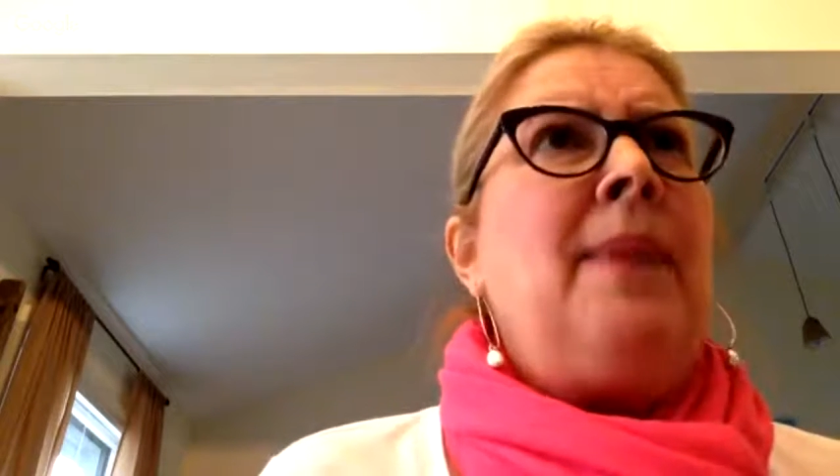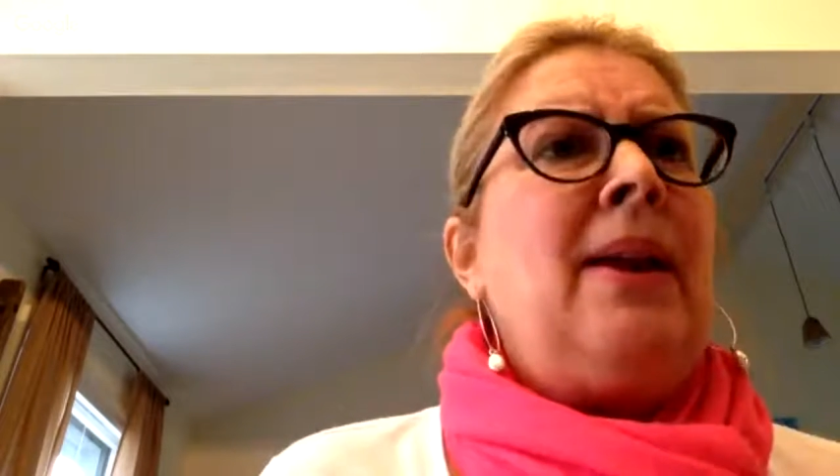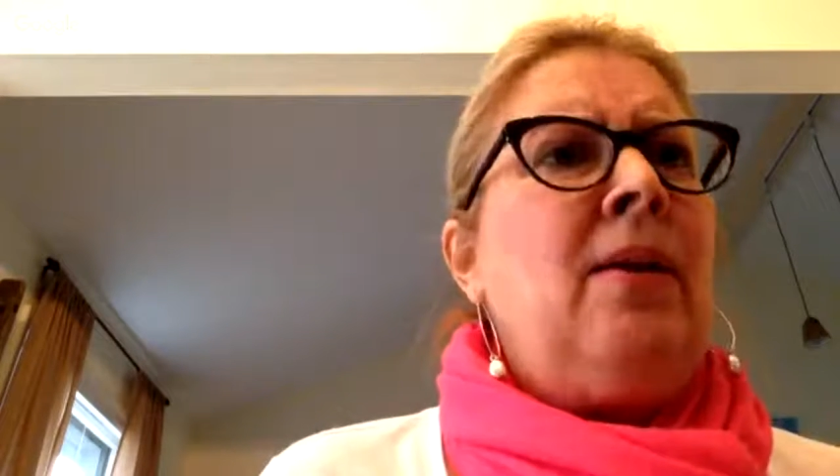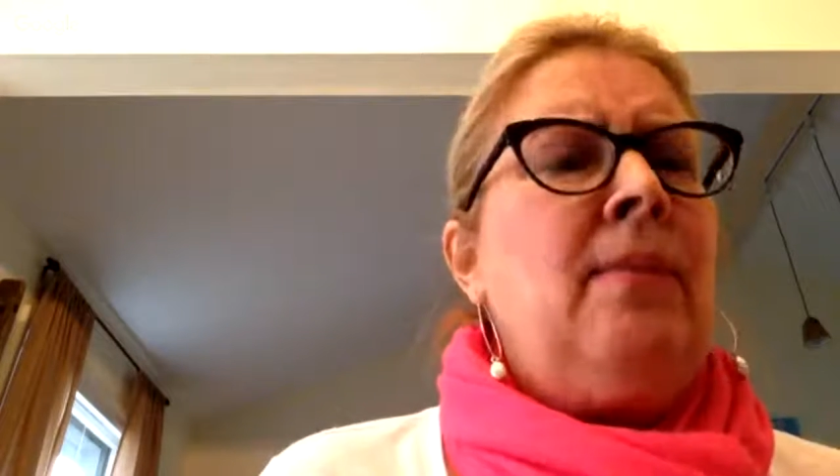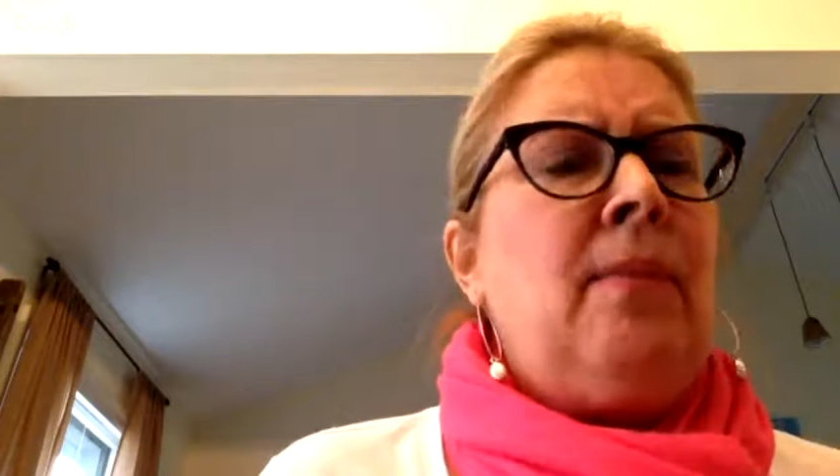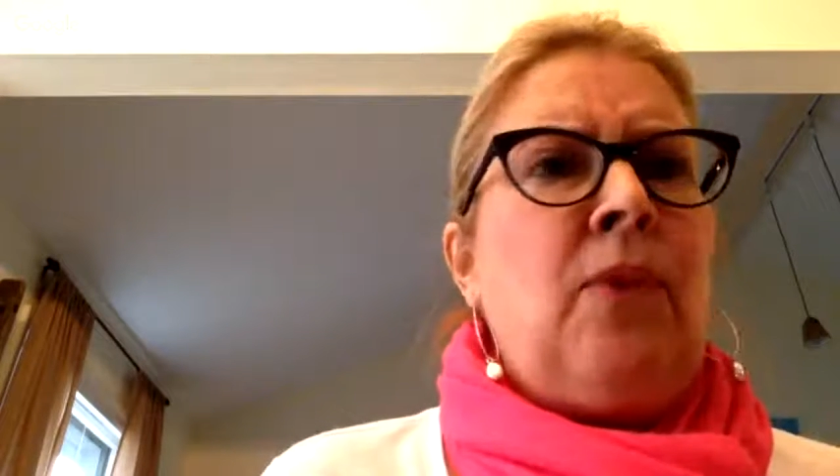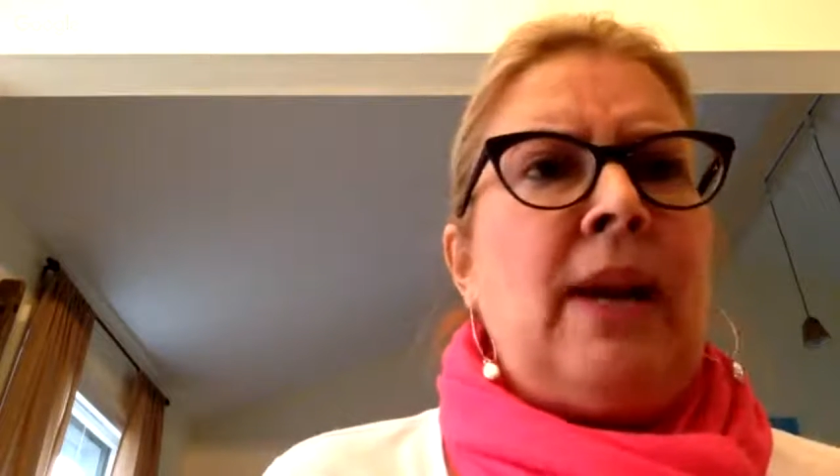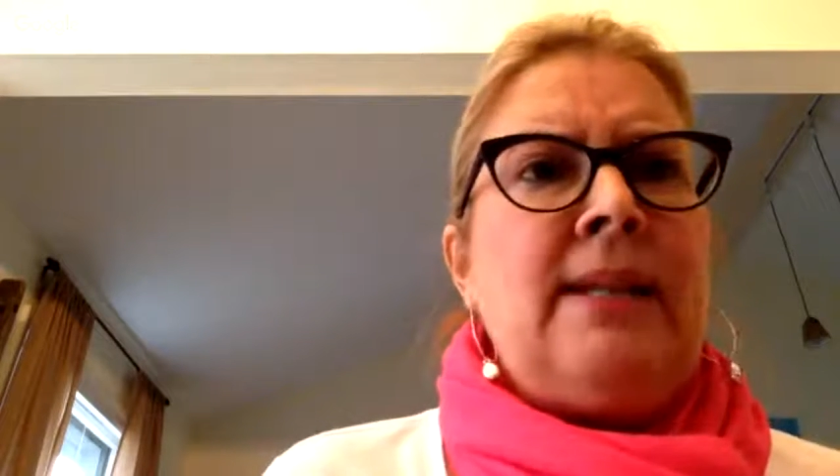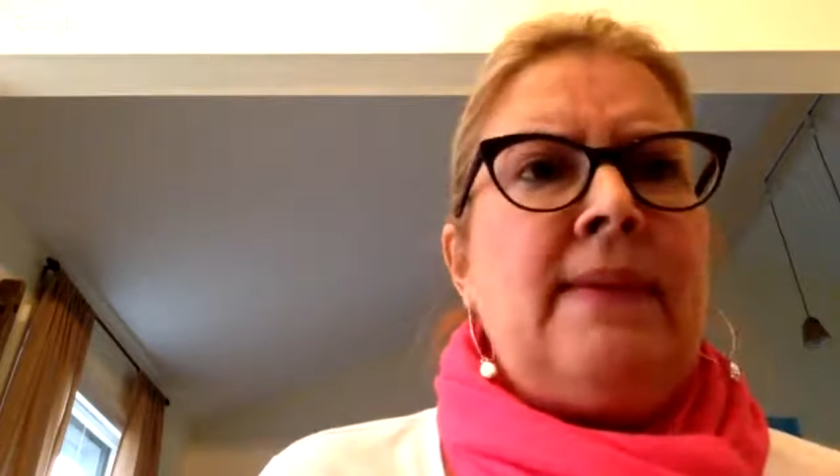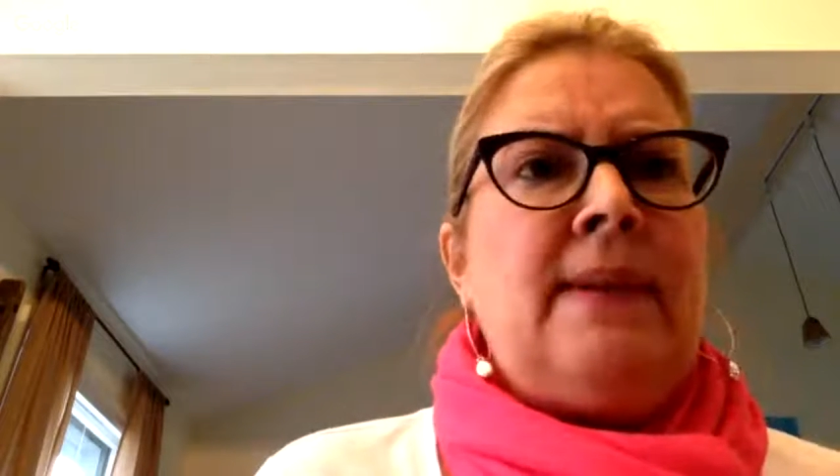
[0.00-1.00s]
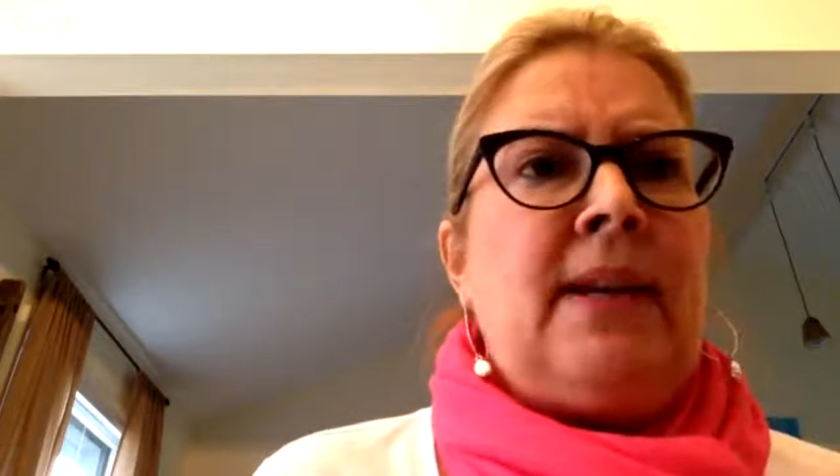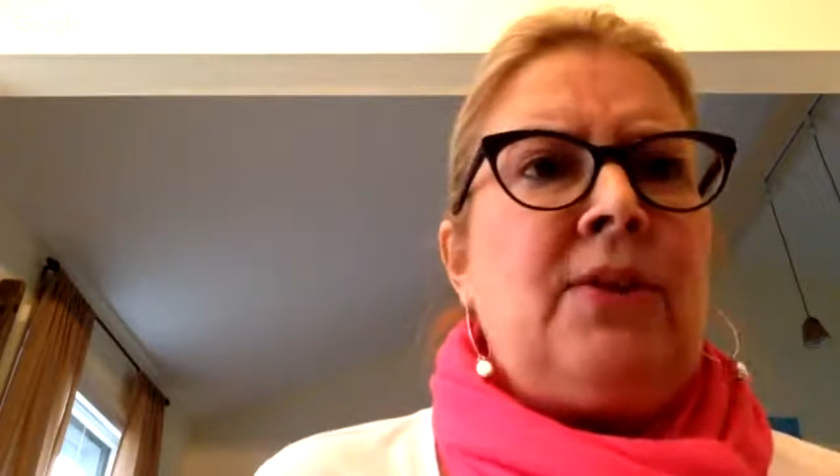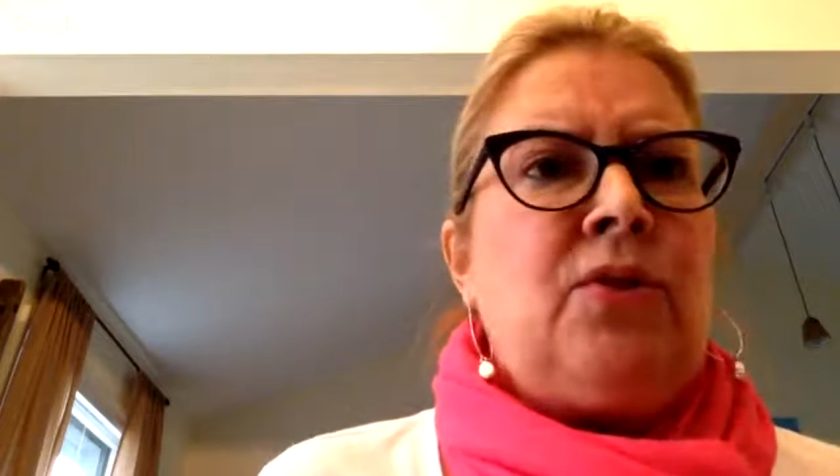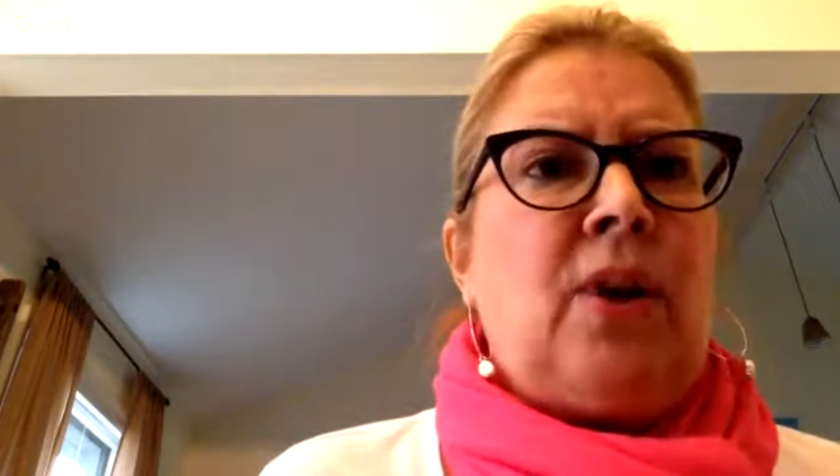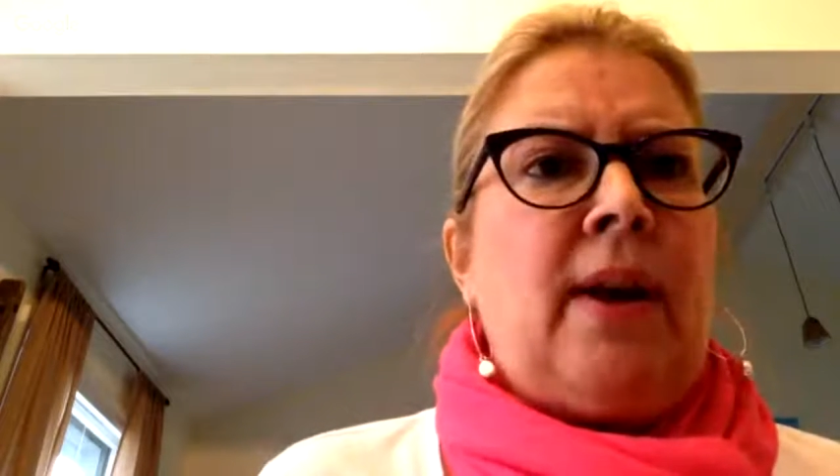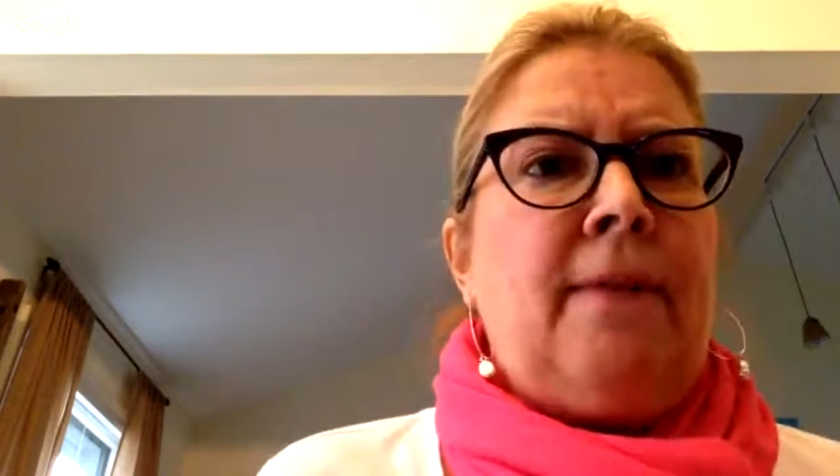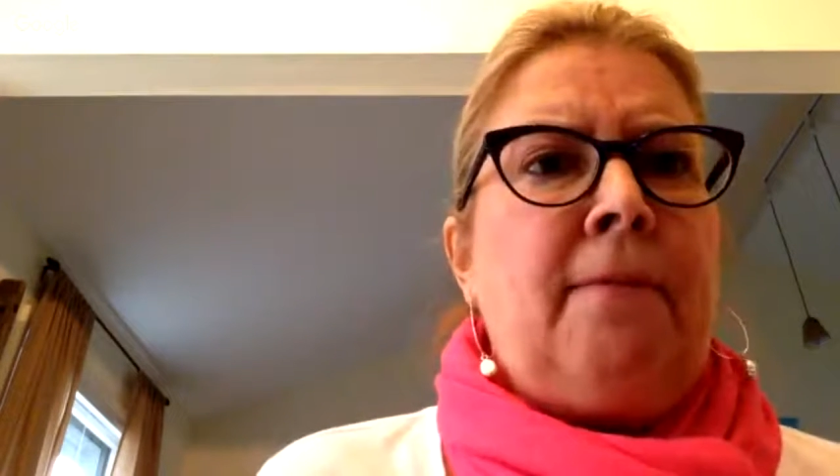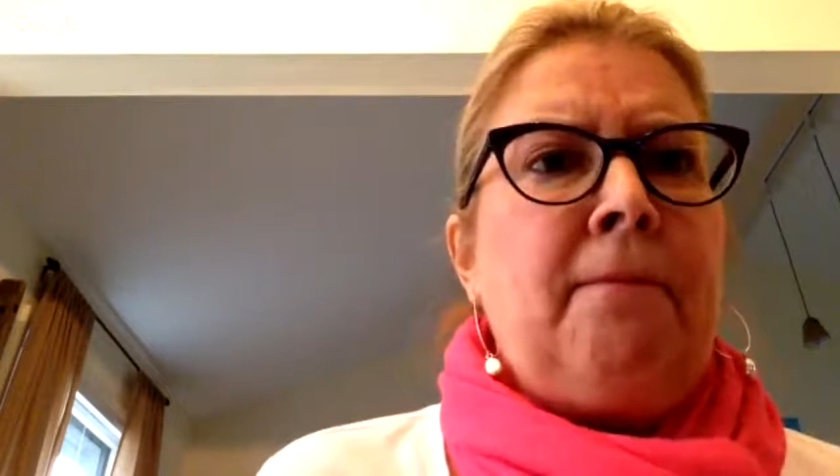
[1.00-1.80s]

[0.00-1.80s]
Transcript: met him when I did the test drive.